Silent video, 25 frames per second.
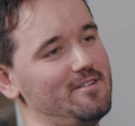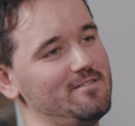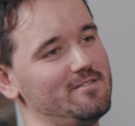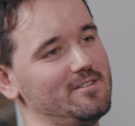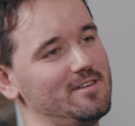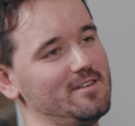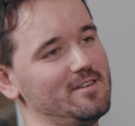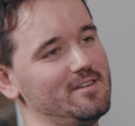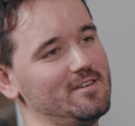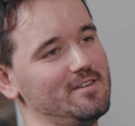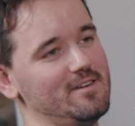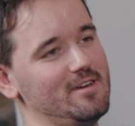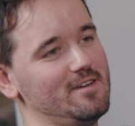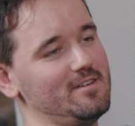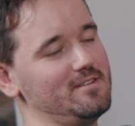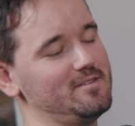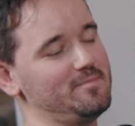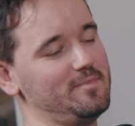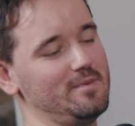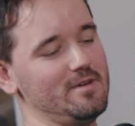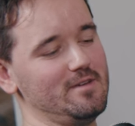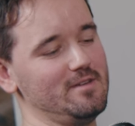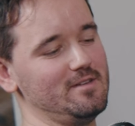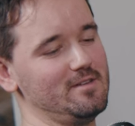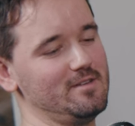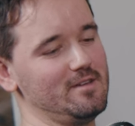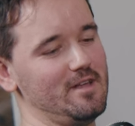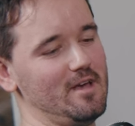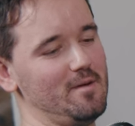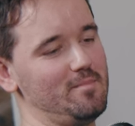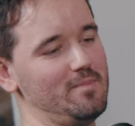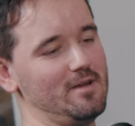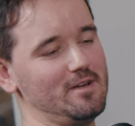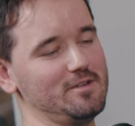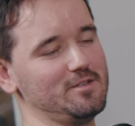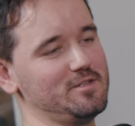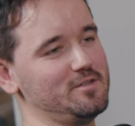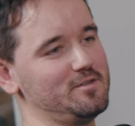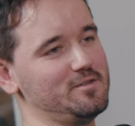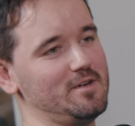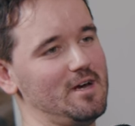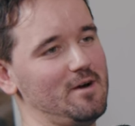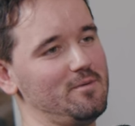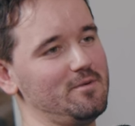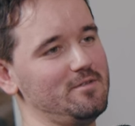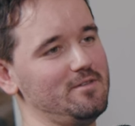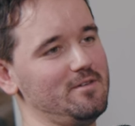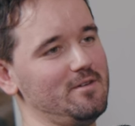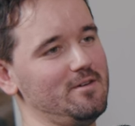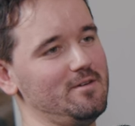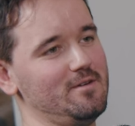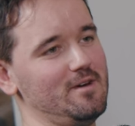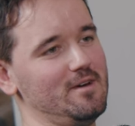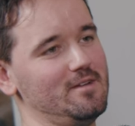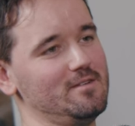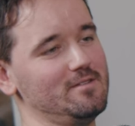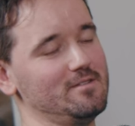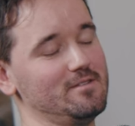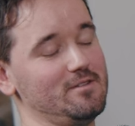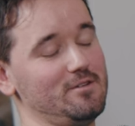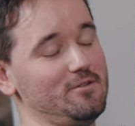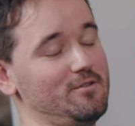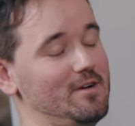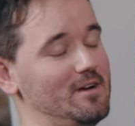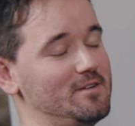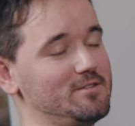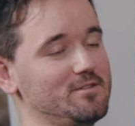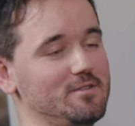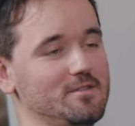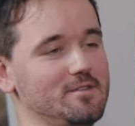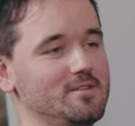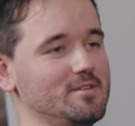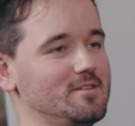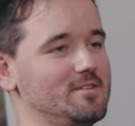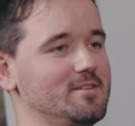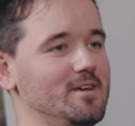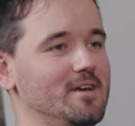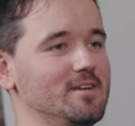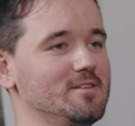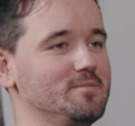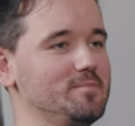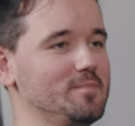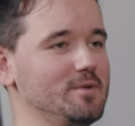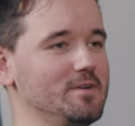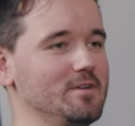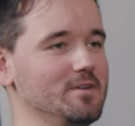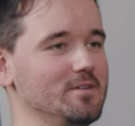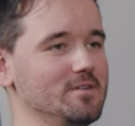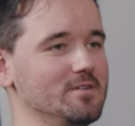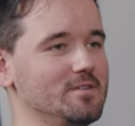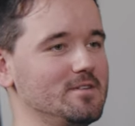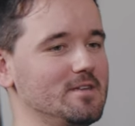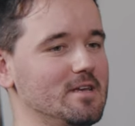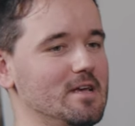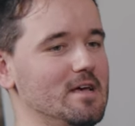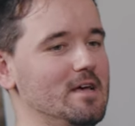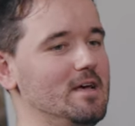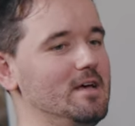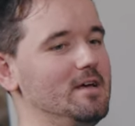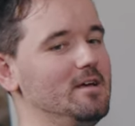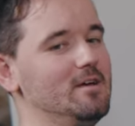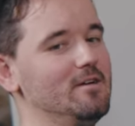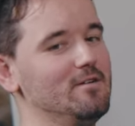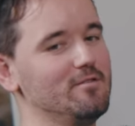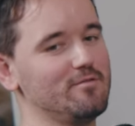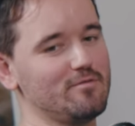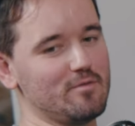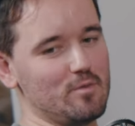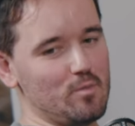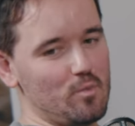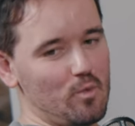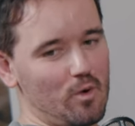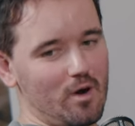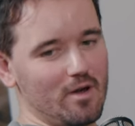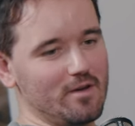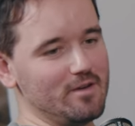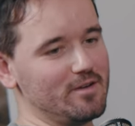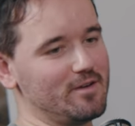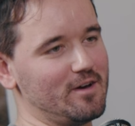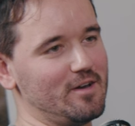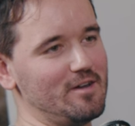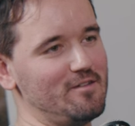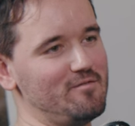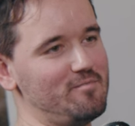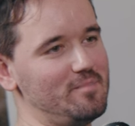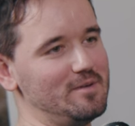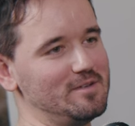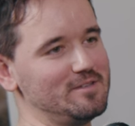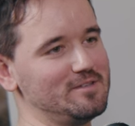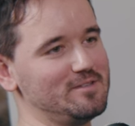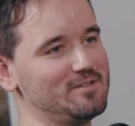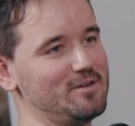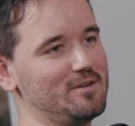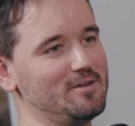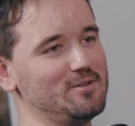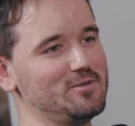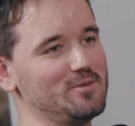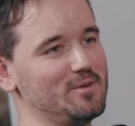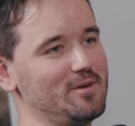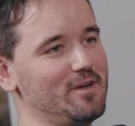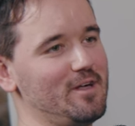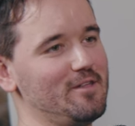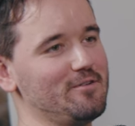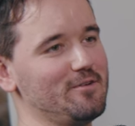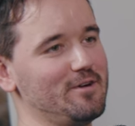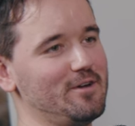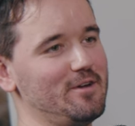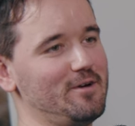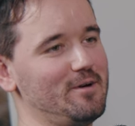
on everything. It's Thank been you. a pleasure to chat with you, and congrats on the success because from one kind of business owner to another.